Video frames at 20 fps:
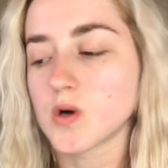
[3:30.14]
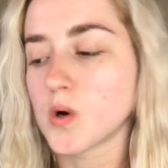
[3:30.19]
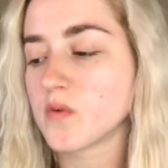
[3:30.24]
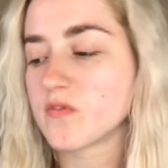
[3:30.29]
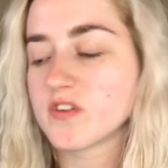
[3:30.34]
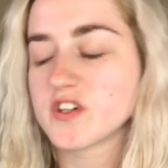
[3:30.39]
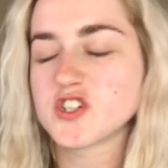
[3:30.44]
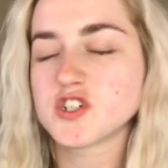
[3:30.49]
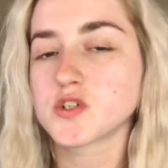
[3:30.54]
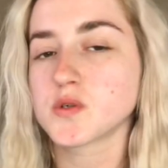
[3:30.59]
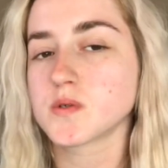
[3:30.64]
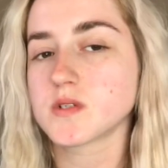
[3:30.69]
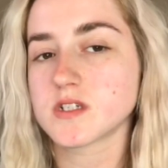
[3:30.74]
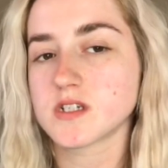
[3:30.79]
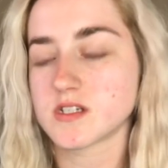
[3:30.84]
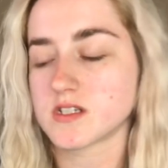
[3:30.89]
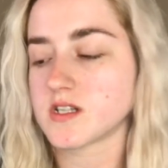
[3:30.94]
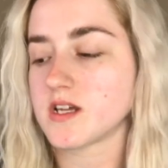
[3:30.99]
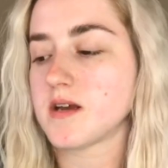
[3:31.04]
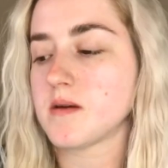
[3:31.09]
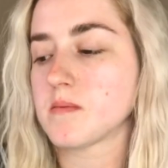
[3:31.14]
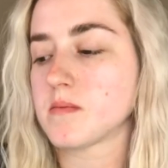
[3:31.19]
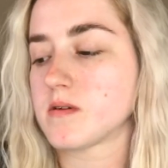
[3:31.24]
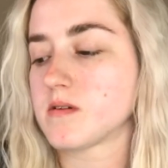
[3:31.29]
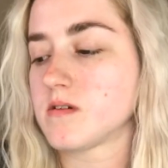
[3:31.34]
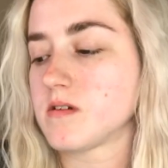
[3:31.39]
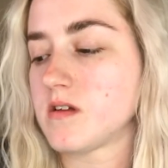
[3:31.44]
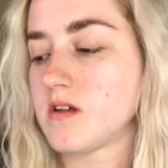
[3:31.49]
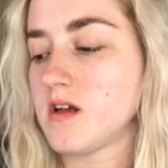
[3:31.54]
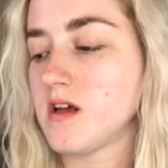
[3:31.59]
Hopefully she goes
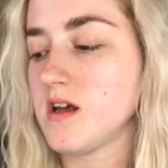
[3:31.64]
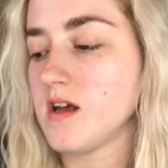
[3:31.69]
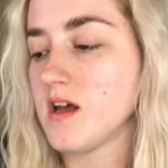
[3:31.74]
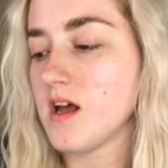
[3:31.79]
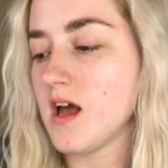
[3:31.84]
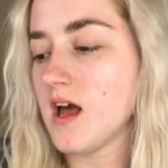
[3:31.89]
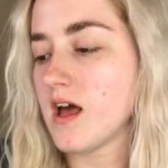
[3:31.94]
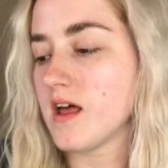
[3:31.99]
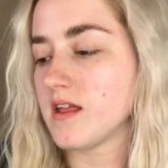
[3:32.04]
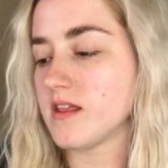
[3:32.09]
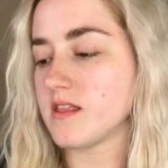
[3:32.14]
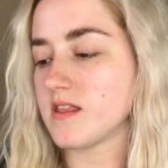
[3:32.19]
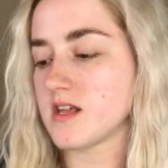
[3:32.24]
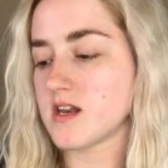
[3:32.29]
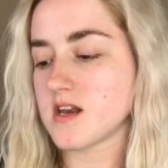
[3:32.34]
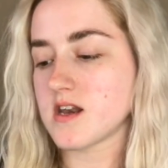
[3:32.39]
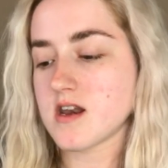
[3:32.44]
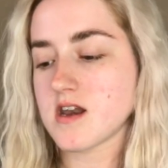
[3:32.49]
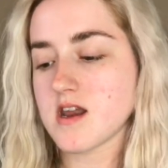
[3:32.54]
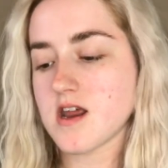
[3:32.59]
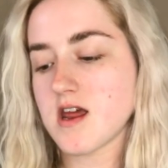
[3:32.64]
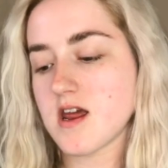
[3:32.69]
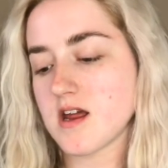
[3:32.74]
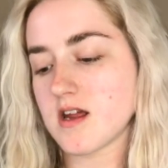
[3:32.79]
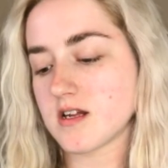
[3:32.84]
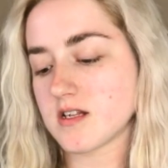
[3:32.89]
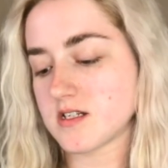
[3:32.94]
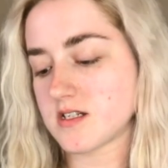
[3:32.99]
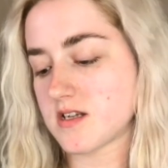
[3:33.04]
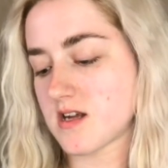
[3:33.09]
to sleep. The
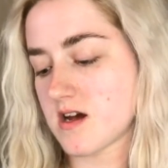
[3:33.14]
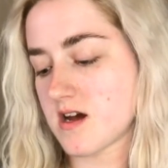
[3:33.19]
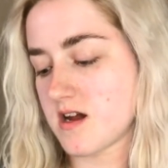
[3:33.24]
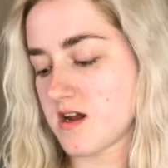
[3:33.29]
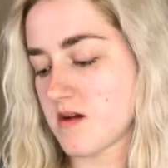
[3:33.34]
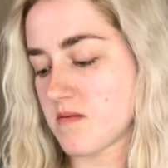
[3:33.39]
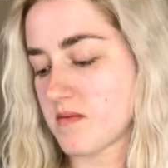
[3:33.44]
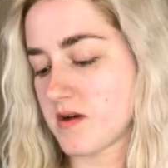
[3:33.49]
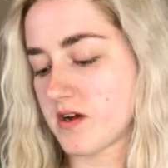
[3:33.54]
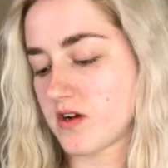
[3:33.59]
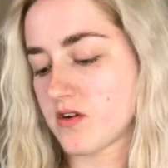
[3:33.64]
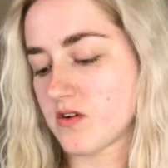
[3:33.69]
next item I